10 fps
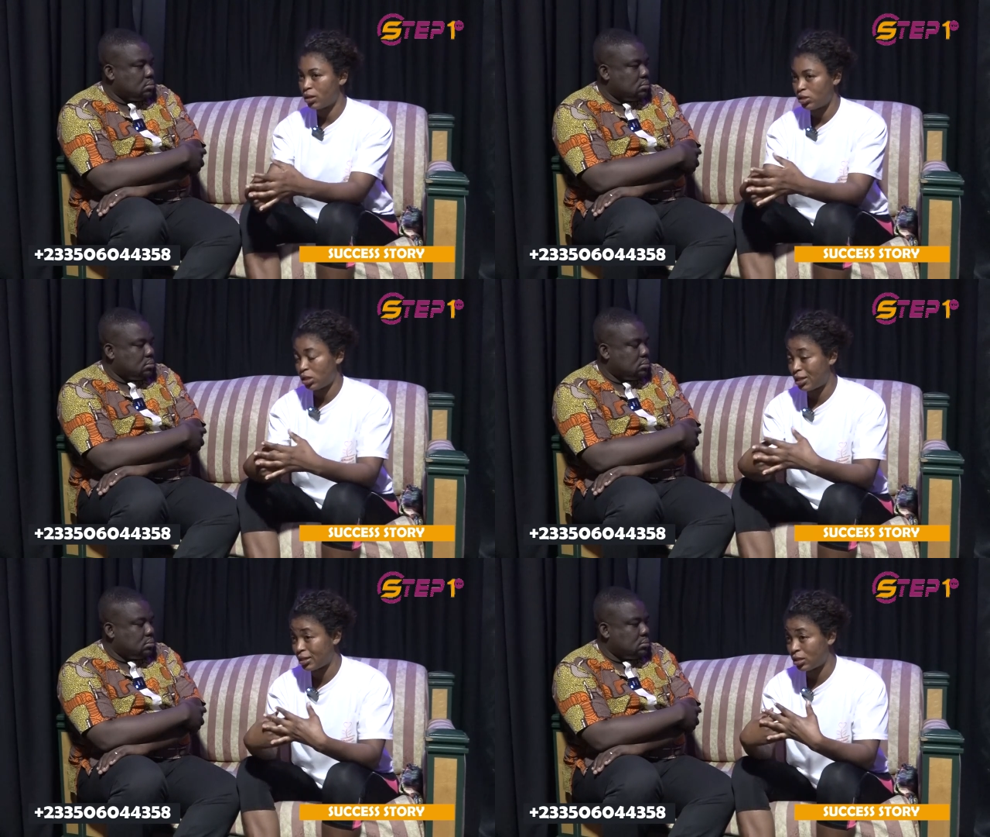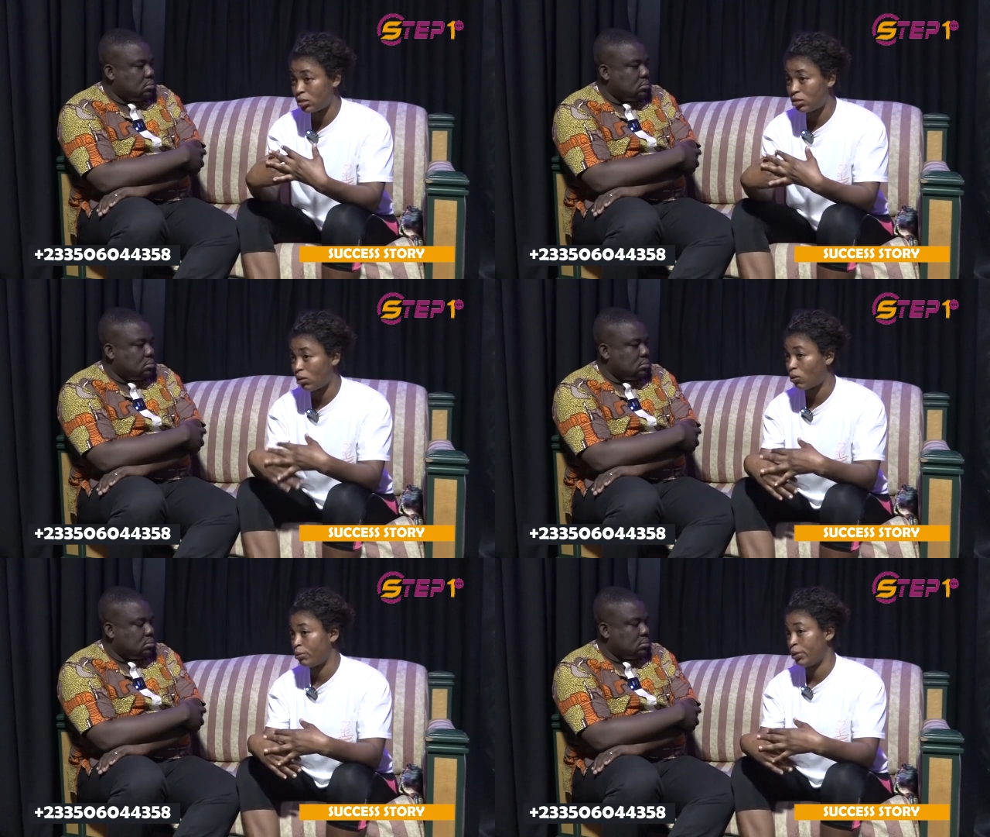Speaker 1: She doesn't
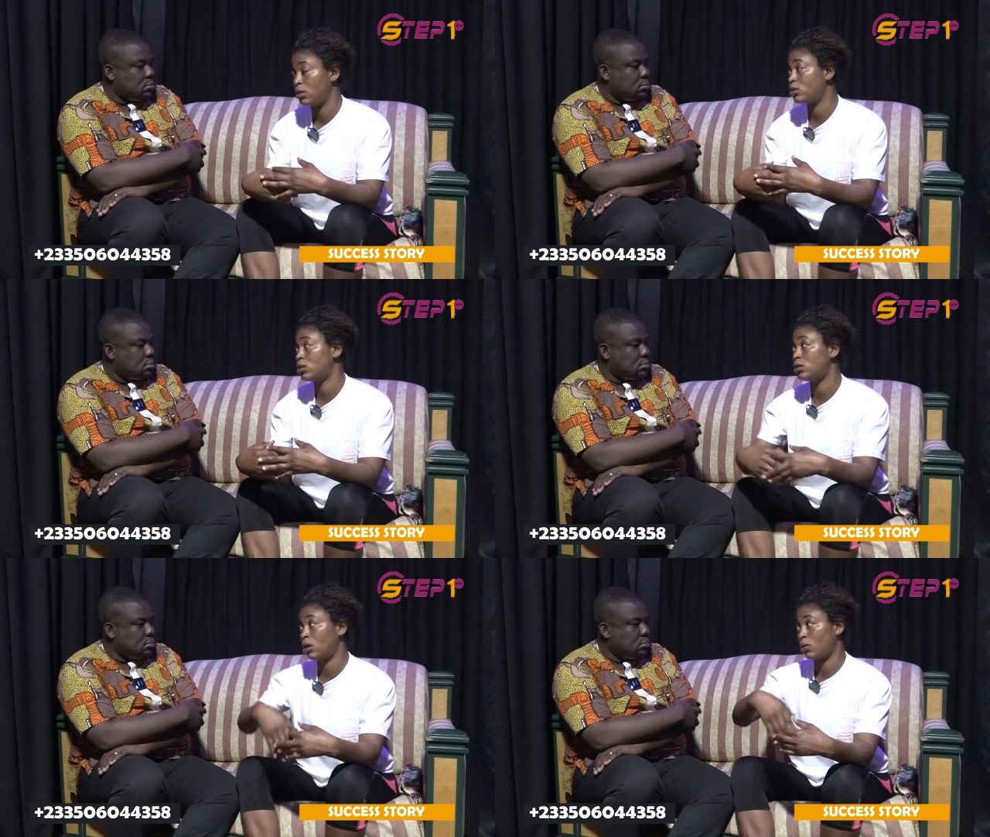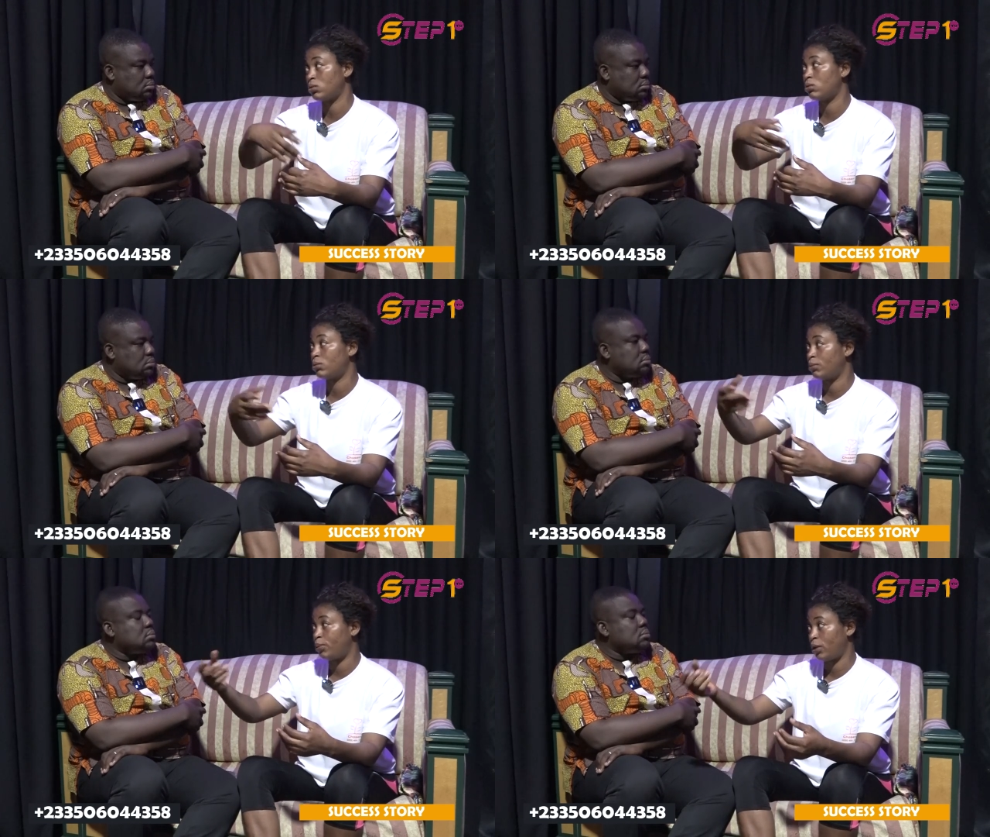tell me, she tells
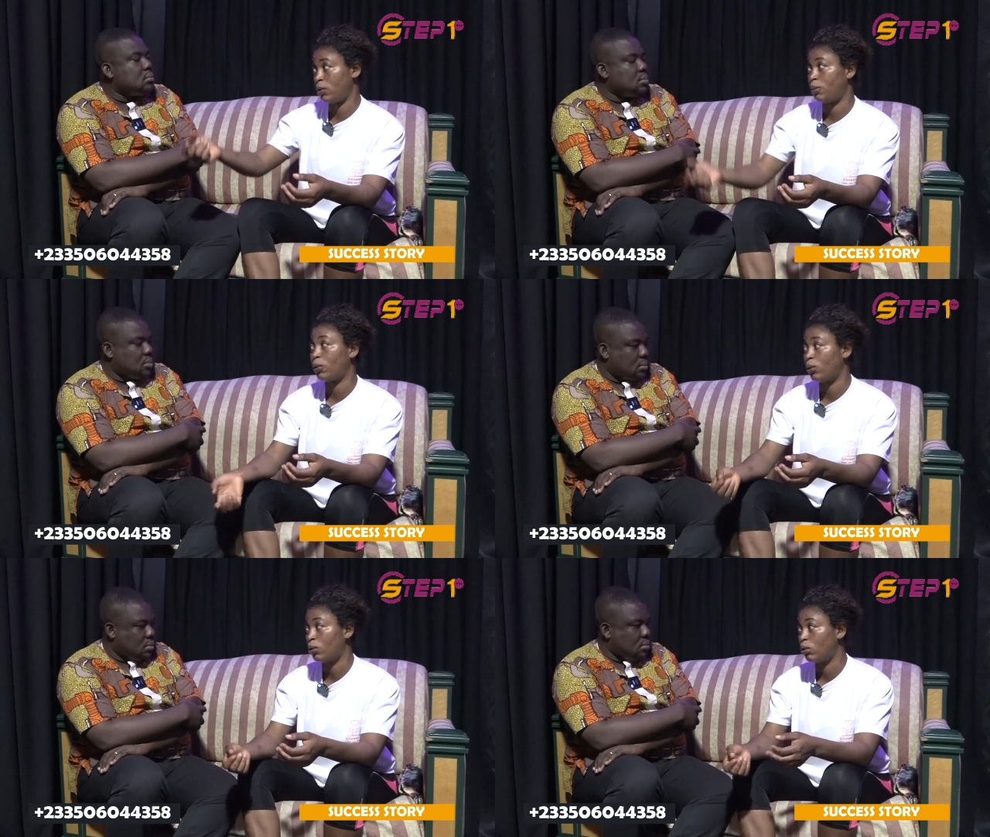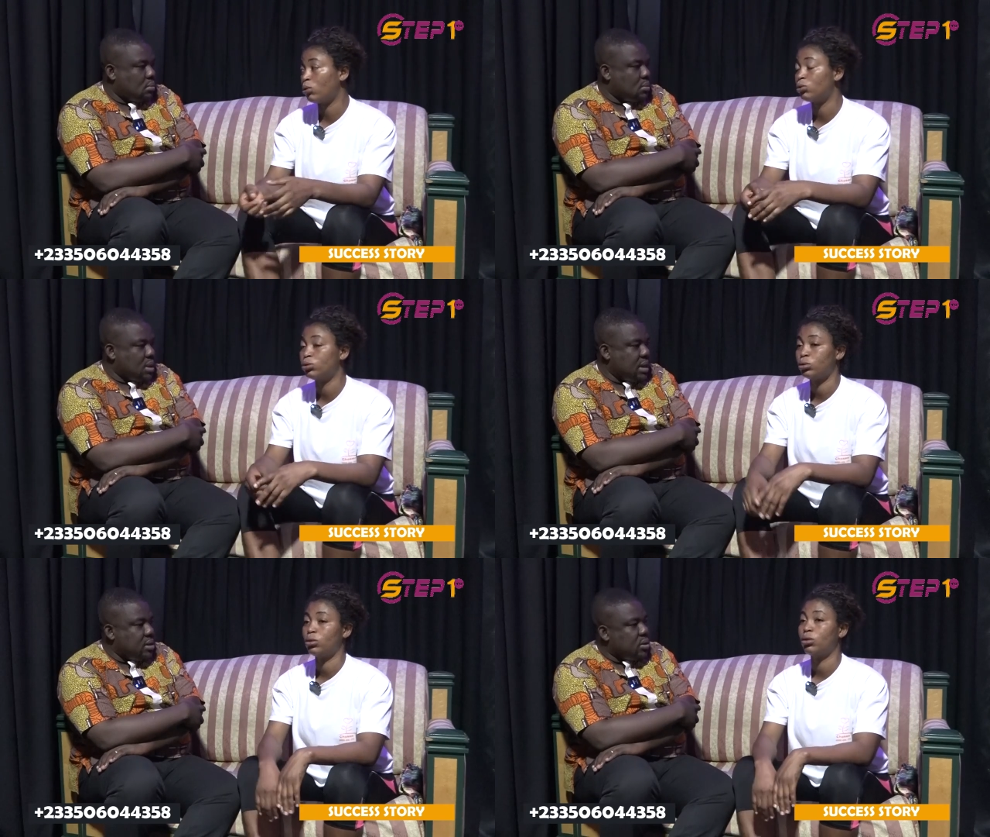people.
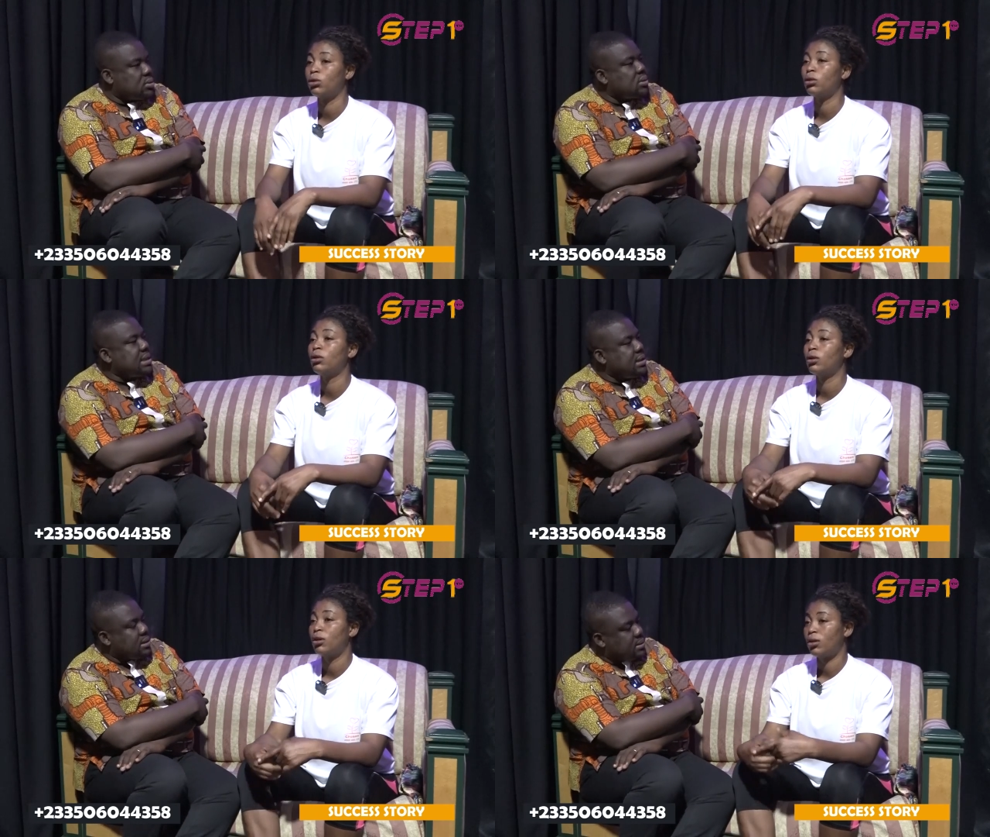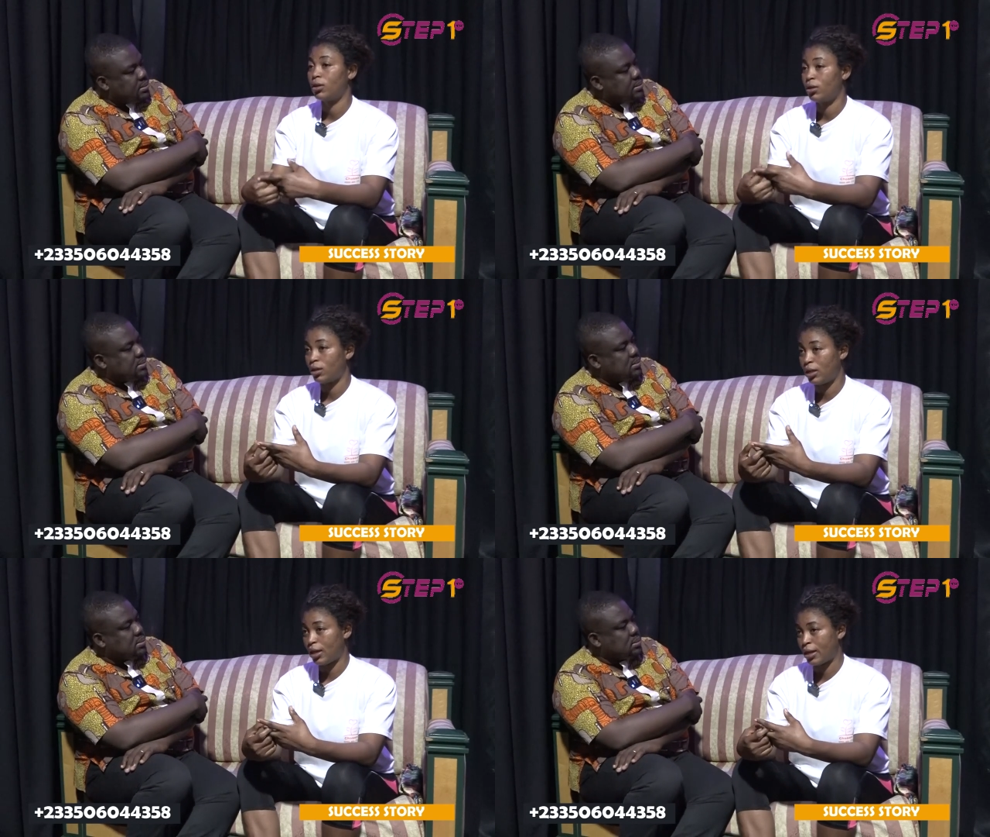
Speaker 2: And they also tell you.
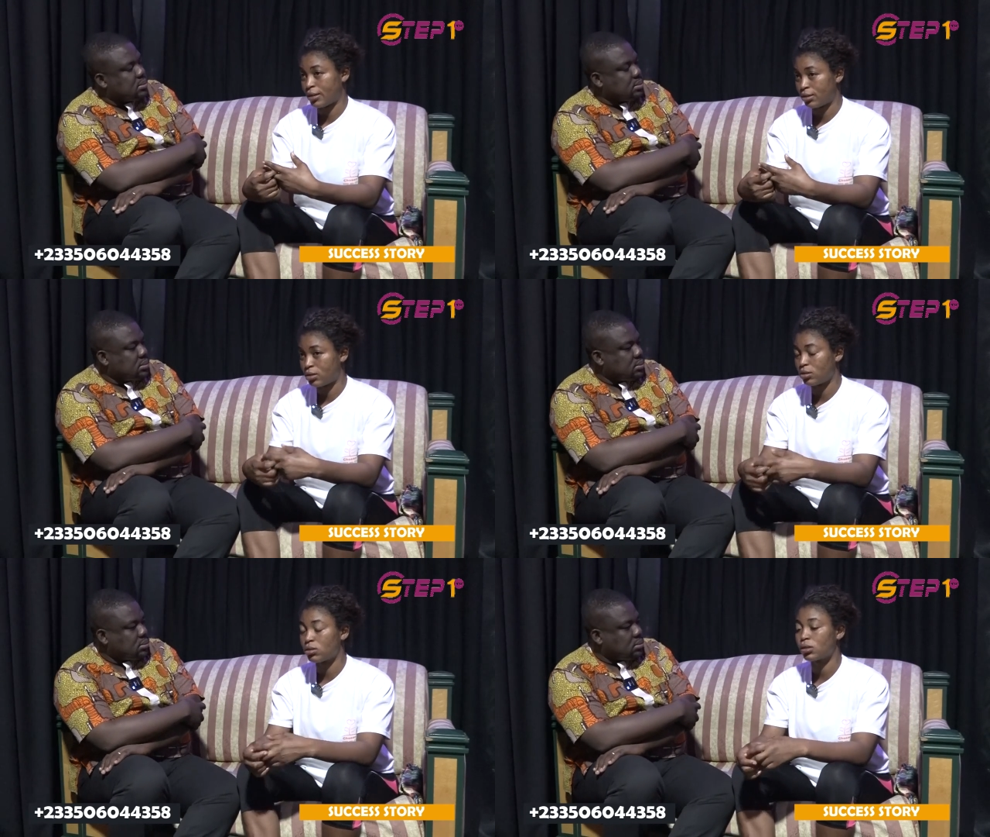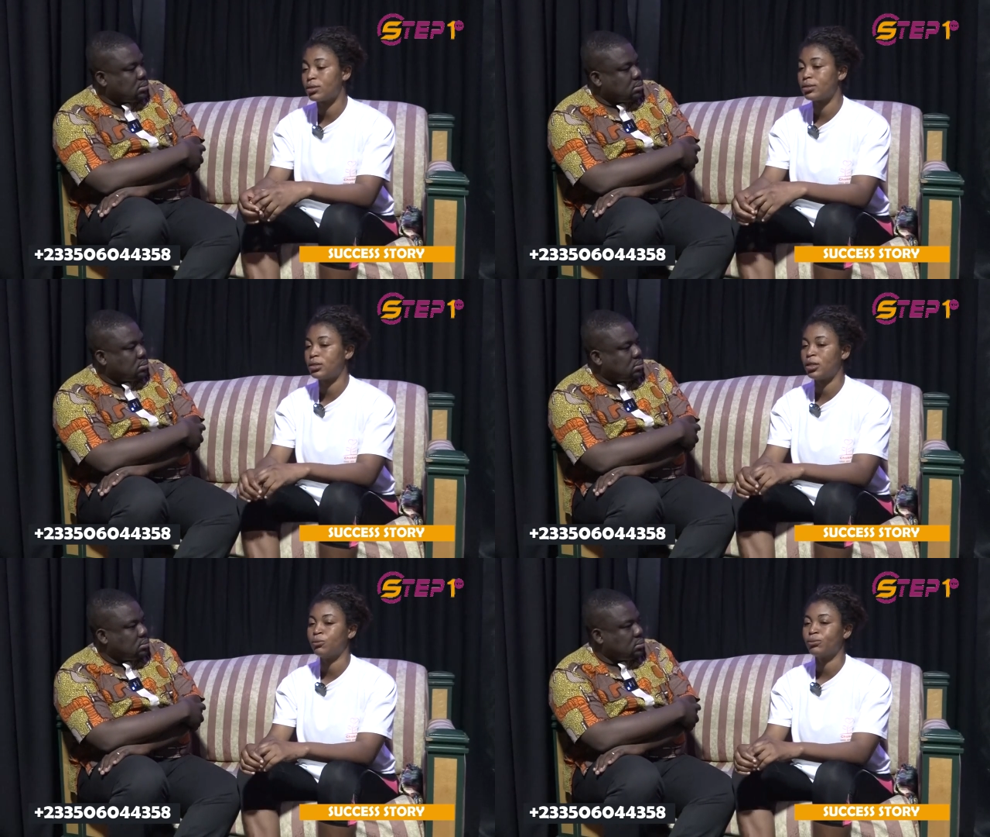
Speaker 1: Yes.
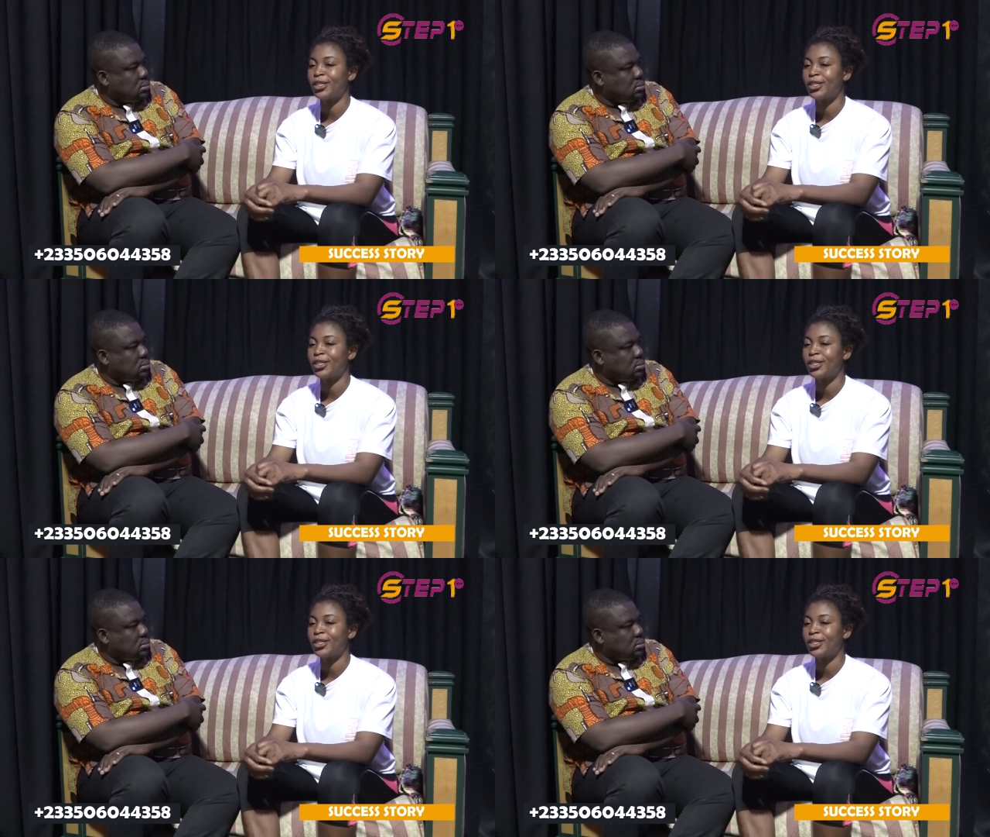You